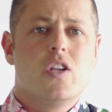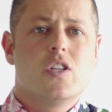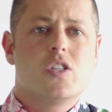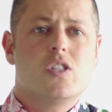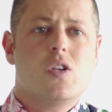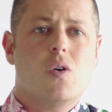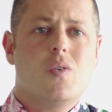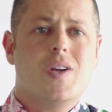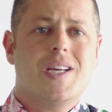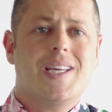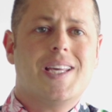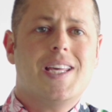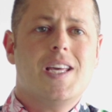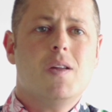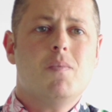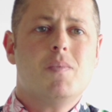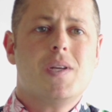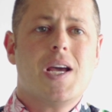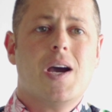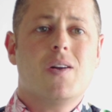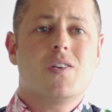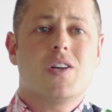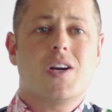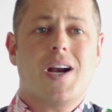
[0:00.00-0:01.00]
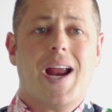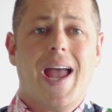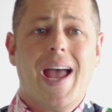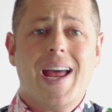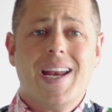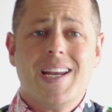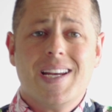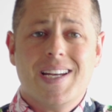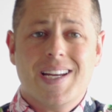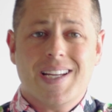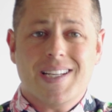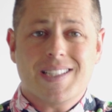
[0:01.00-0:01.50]
So to keep down your
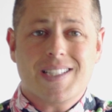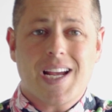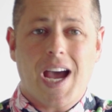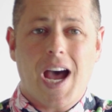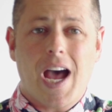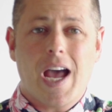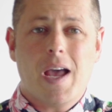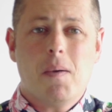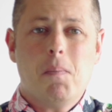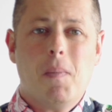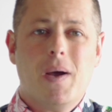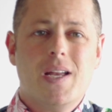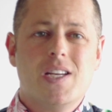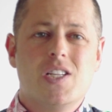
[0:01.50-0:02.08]
editing time,